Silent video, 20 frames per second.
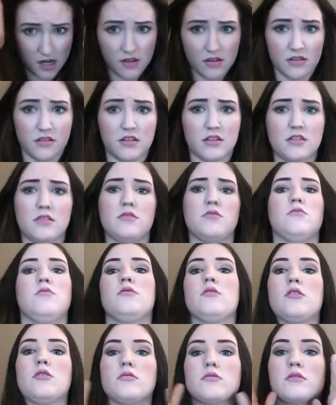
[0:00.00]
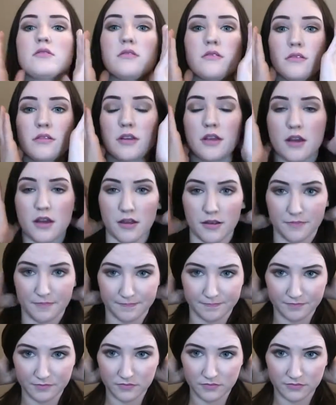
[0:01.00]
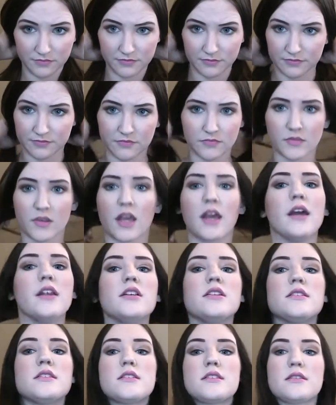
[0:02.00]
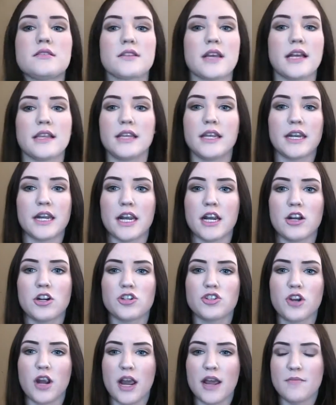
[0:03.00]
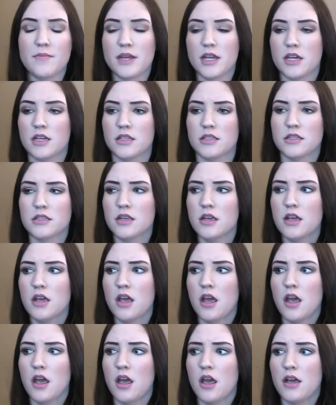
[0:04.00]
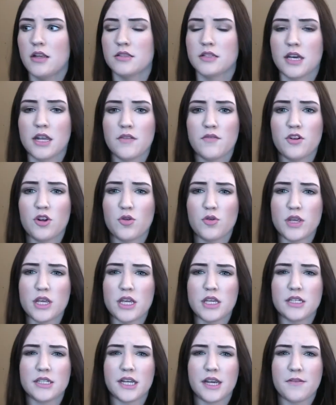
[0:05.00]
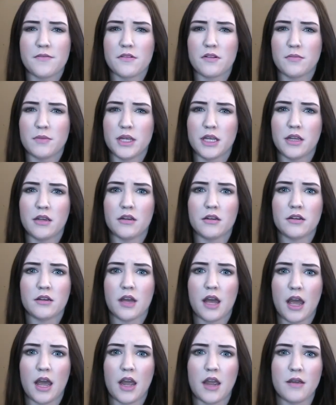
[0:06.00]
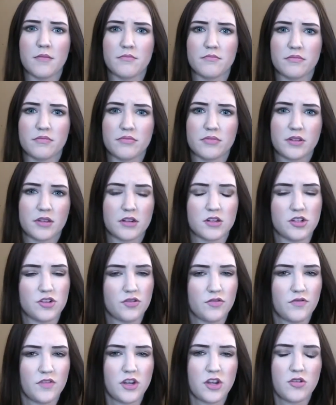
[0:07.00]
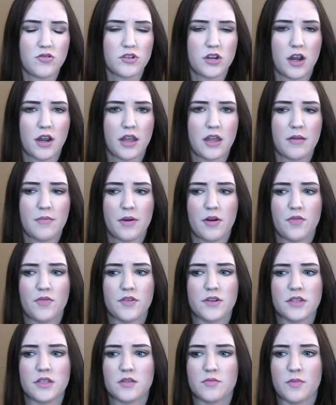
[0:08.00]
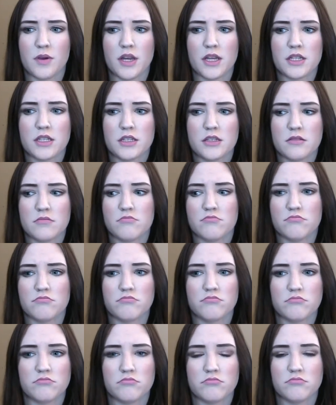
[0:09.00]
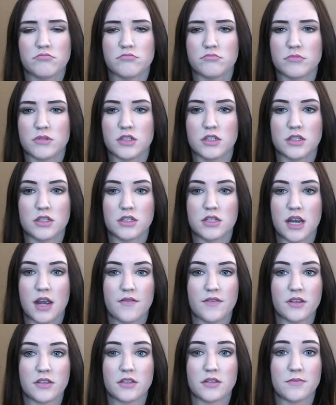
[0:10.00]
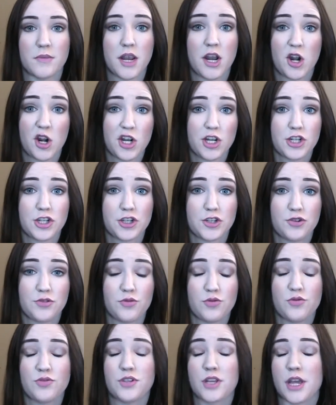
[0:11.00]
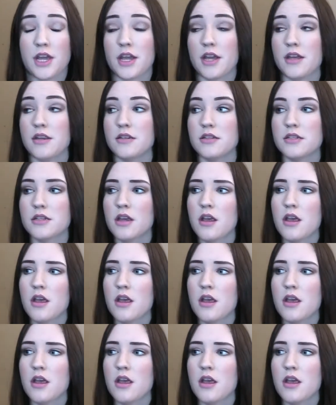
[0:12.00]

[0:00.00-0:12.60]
It looks so gross. I let it air dry because it's kind of a no heat day for me. I am gonna do a video talking about this, but I'm just having some hair issues and